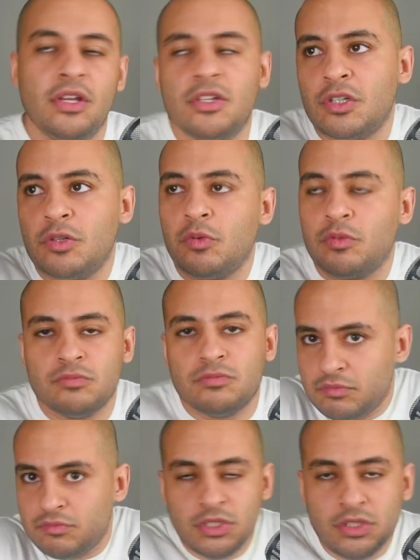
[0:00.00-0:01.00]

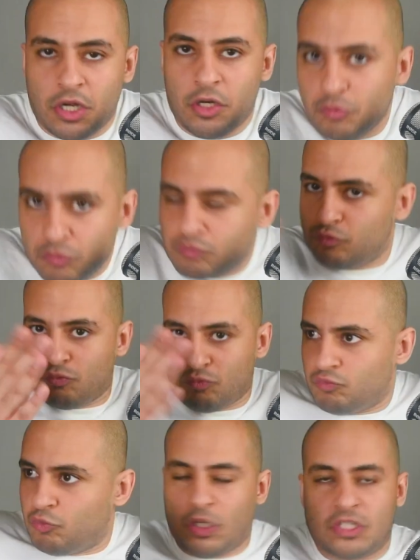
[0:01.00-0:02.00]
So, you know,
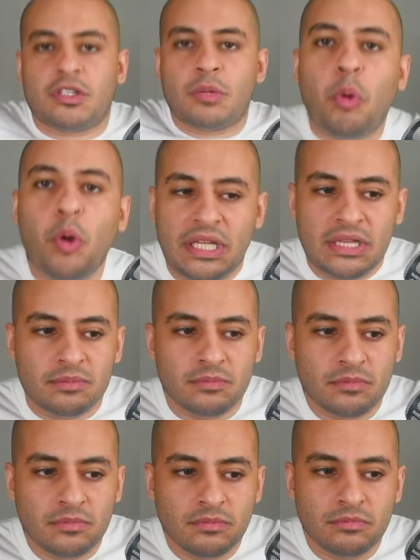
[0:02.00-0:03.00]
what's the point?
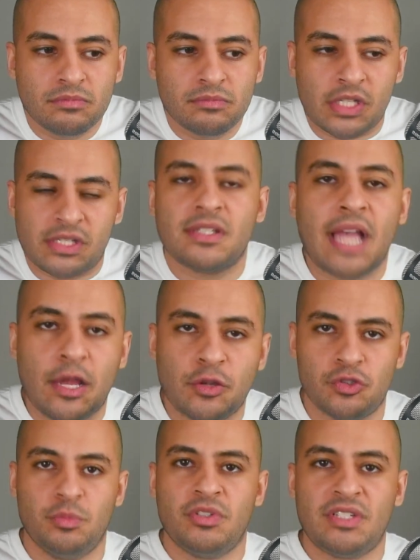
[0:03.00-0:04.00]
This is how
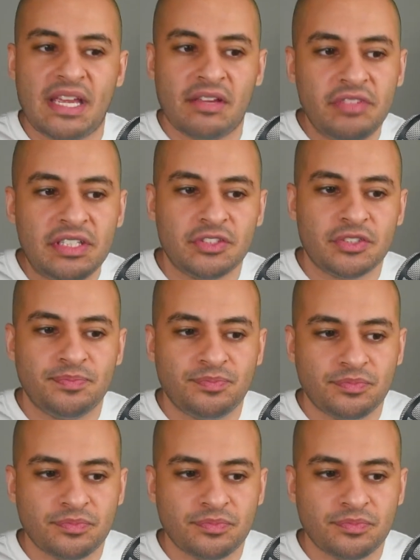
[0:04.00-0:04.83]
Zoomer Zach feels.